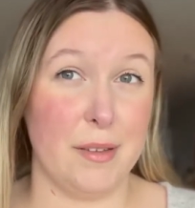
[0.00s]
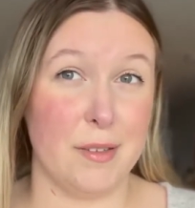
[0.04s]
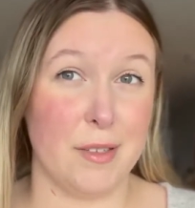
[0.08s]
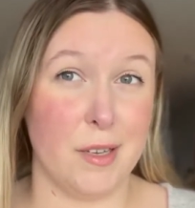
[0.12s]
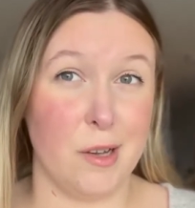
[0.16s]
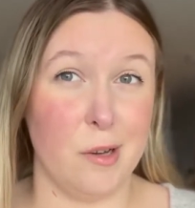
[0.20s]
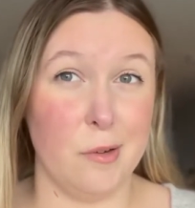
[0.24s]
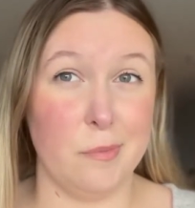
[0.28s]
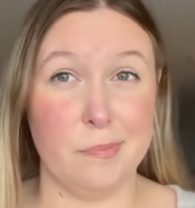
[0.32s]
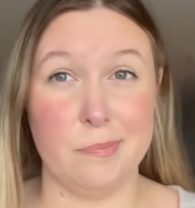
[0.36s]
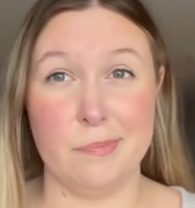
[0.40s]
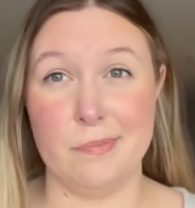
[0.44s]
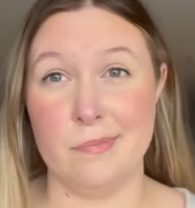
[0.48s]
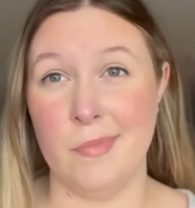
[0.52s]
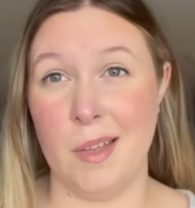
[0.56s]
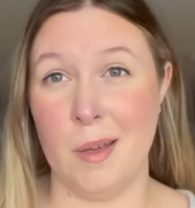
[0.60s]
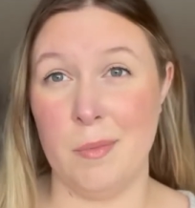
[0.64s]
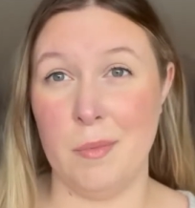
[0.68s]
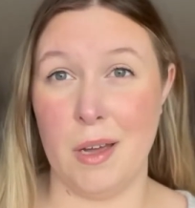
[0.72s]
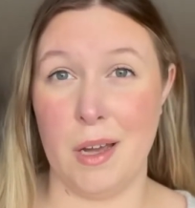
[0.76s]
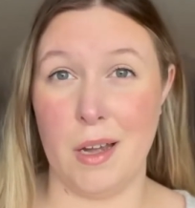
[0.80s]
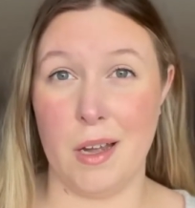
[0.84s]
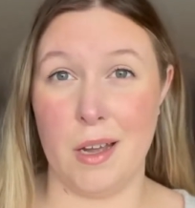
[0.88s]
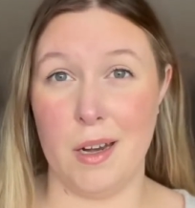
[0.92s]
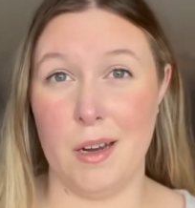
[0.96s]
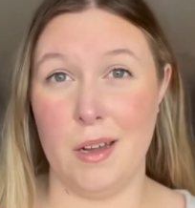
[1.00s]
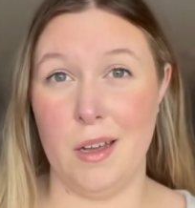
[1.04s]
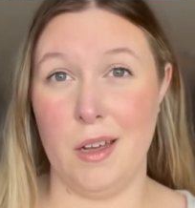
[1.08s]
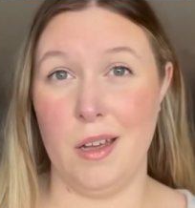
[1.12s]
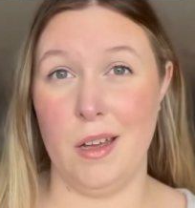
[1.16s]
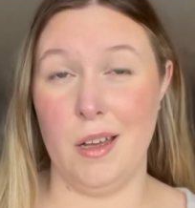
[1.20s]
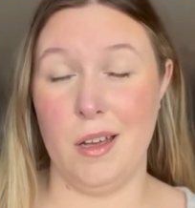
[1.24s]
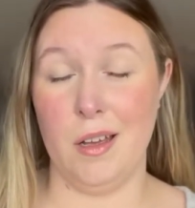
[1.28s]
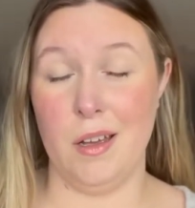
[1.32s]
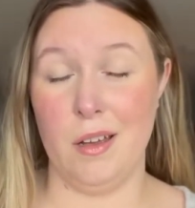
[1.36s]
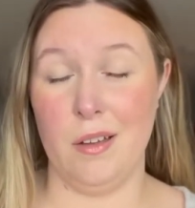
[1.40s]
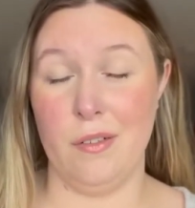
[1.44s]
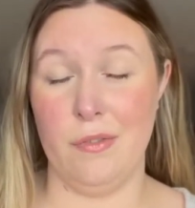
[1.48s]
So I'm not
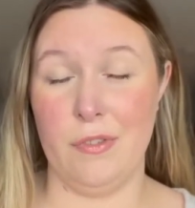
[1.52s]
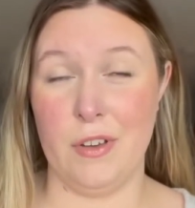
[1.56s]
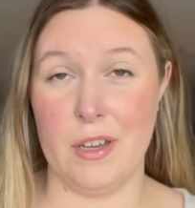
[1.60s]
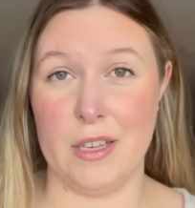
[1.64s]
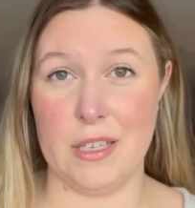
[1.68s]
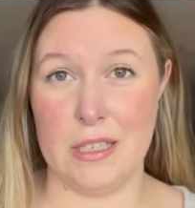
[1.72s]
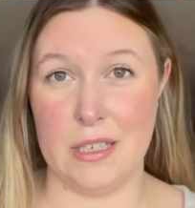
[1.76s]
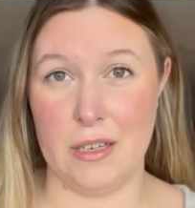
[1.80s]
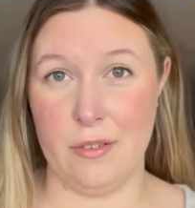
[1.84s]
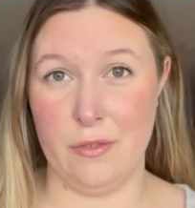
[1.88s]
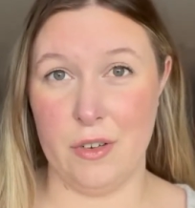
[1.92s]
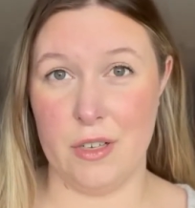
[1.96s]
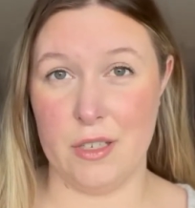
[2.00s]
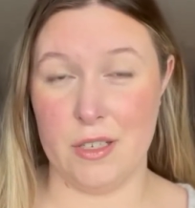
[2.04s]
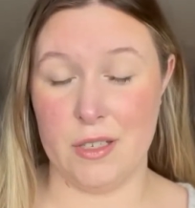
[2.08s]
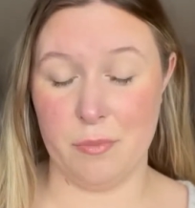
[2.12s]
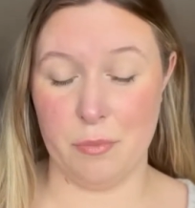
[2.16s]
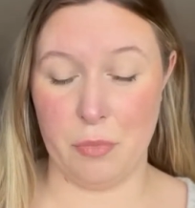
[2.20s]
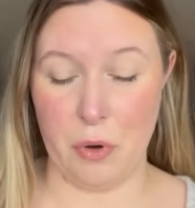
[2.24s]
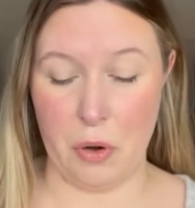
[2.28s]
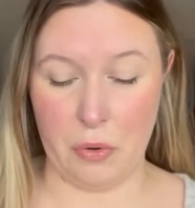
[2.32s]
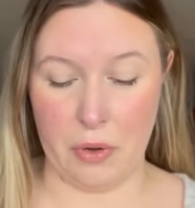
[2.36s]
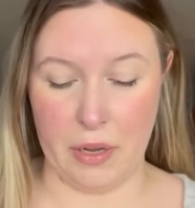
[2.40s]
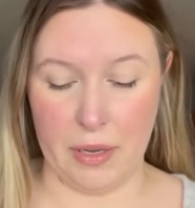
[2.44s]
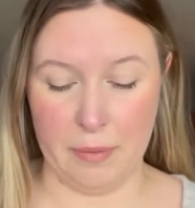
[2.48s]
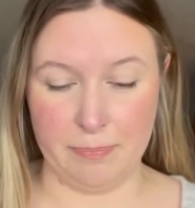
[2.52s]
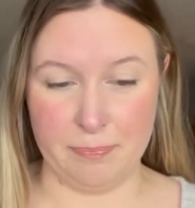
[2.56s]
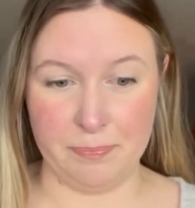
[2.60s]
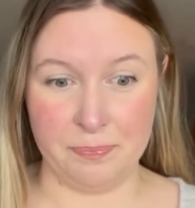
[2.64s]
gonna fix it if it isn't broken.